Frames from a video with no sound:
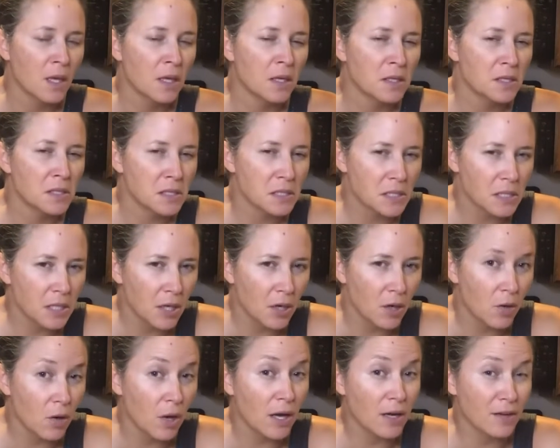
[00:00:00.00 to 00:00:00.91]

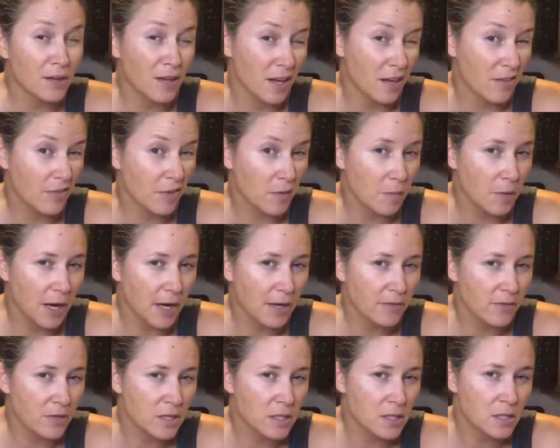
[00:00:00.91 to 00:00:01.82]
So, and like for
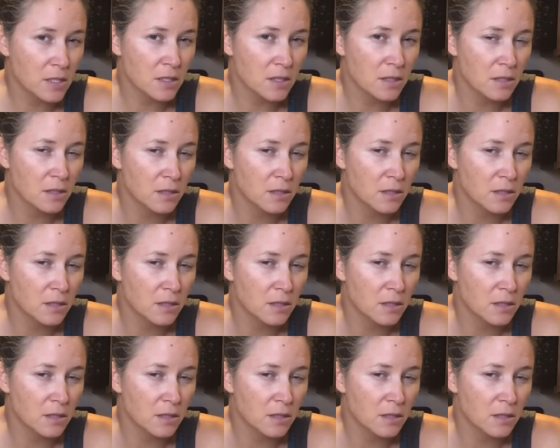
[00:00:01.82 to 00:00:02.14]
breakfast,